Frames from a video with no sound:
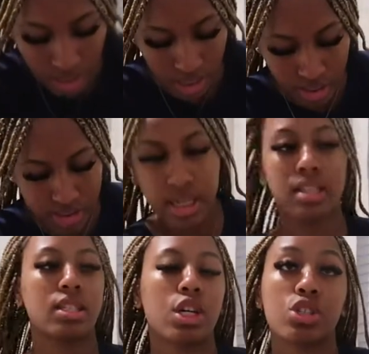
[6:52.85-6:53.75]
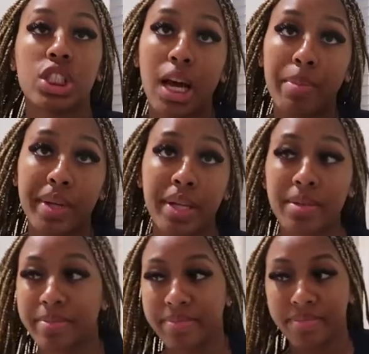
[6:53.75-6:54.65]
i decided to go
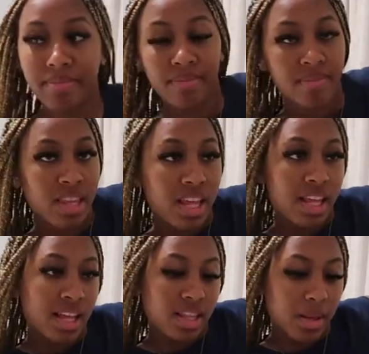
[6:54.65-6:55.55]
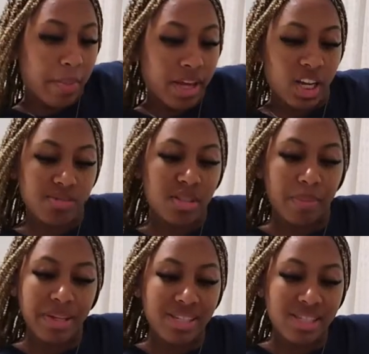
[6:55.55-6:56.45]
shopping to pick up some
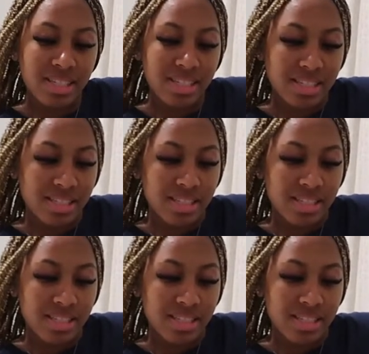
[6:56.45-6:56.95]
pieces